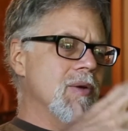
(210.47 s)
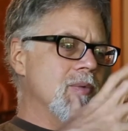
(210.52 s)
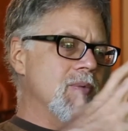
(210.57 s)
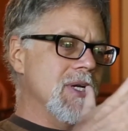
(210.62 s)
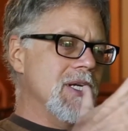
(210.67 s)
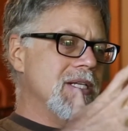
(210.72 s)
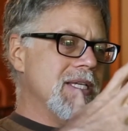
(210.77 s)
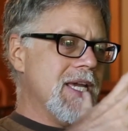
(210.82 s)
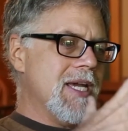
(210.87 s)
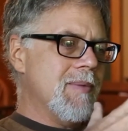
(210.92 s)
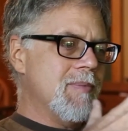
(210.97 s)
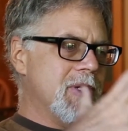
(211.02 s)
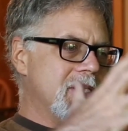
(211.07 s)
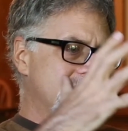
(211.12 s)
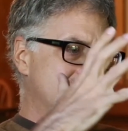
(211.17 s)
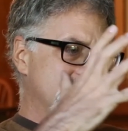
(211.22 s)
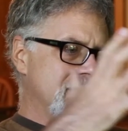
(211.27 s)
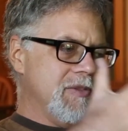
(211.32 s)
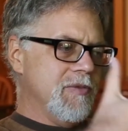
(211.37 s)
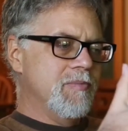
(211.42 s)
well
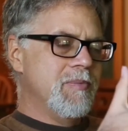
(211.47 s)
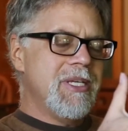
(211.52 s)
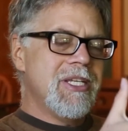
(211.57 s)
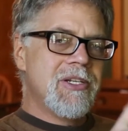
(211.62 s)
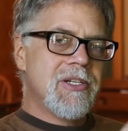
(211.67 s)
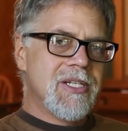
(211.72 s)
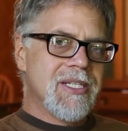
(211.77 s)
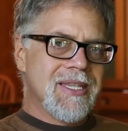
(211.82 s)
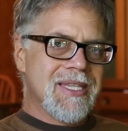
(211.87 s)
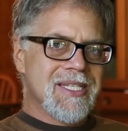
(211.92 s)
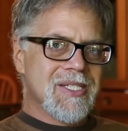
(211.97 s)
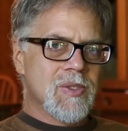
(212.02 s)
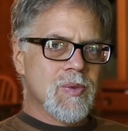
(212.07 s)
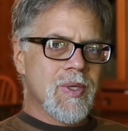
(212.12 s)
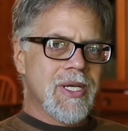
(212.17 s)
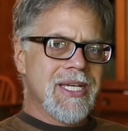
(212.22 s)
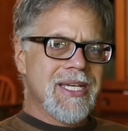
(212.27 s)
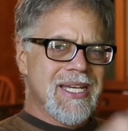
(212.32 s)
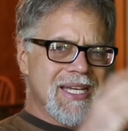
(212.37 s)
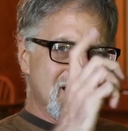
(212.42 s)
camera, you've metered it this
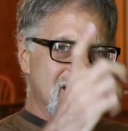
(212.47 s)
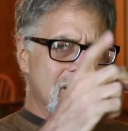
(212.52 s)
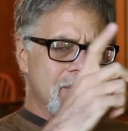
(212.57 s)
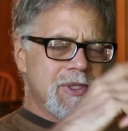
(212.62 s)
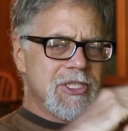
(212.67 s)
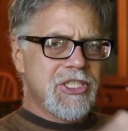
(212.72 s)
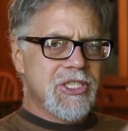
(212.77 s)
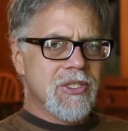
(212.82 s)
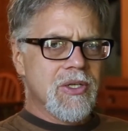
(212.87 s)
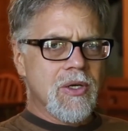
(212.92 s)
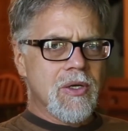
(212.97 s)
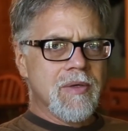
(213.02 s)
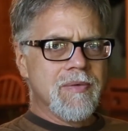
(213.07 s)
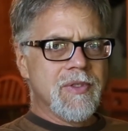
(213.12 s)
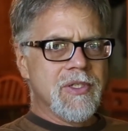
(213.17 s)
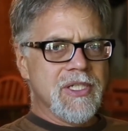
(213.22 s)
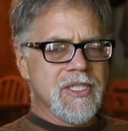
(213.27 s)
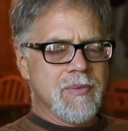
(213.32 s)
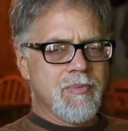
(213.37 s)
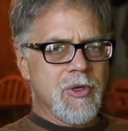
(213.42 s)
way, I want you to
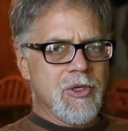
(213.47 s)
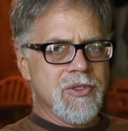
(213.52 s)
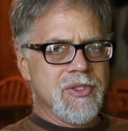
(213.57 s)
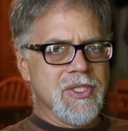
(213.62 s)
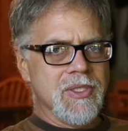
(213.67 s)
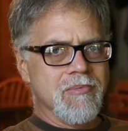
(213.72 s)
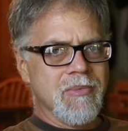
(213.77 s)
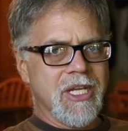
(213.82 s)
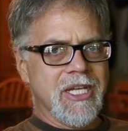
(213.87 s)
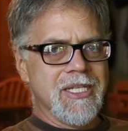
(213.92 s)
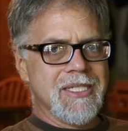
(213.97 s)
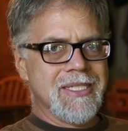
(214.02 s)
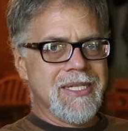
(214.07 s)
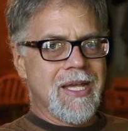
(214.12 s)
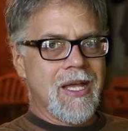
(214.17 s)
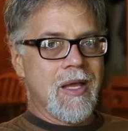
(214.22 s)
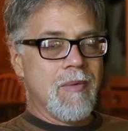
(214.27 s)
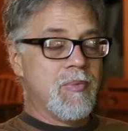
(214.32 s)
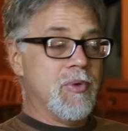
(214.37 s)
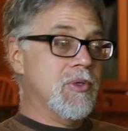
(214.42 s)
overexpose it by a
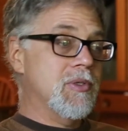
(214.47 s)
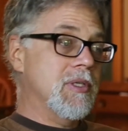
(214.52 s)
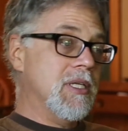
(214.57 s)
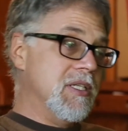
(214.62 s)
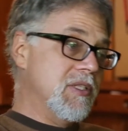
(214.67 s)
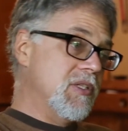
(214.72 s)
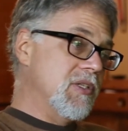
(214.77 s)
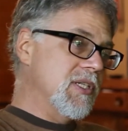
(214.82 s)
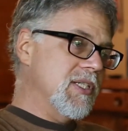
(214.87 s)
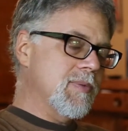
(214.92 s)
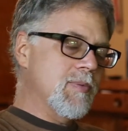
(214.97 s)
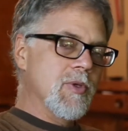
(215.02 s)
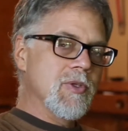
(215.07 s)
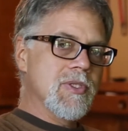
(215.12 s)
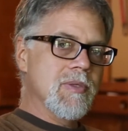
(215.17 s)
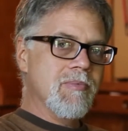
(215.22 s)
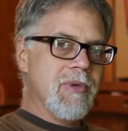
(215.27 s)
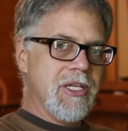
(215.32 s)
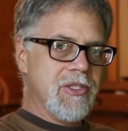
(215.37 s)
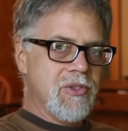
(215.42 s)
stop or
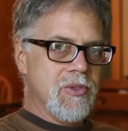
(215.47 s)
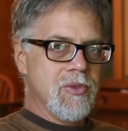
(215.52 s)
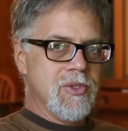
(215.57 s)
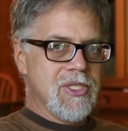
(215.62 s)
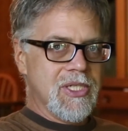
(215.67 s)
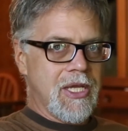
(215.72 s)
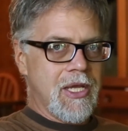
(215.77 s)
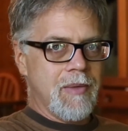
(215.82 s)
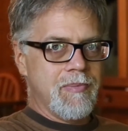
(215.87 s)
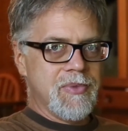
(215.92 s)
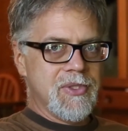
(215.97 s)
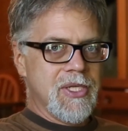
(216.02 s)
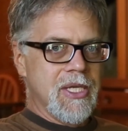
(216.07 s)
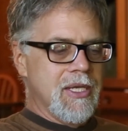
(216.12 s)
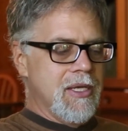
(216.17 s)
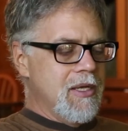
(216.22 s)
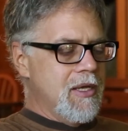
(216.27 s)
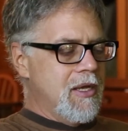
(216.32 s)
underexpose it by 2 stops.